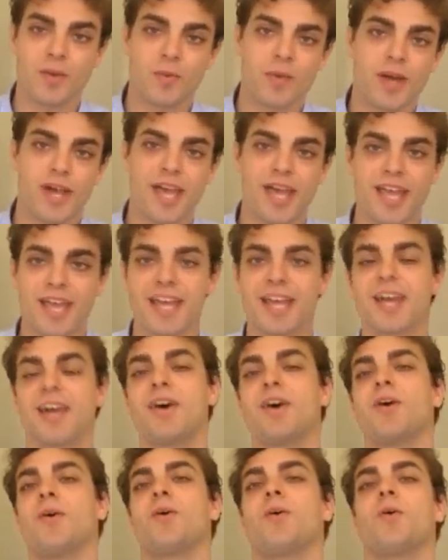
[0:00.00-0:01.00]
way,
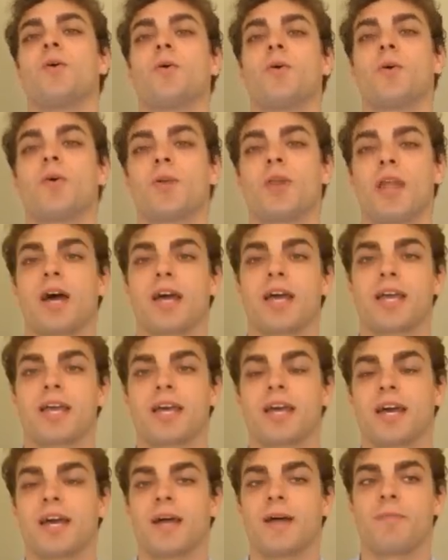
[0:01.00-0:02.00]
or like
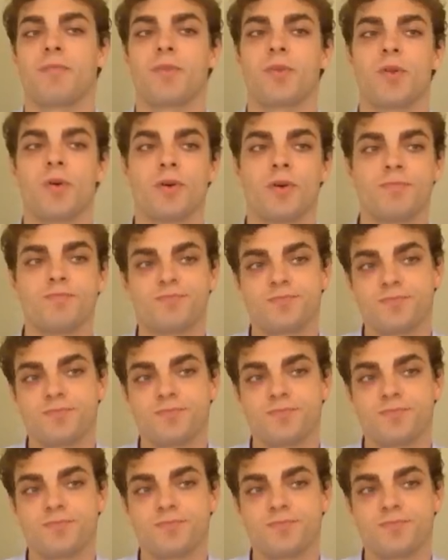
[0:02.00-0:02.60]
you know,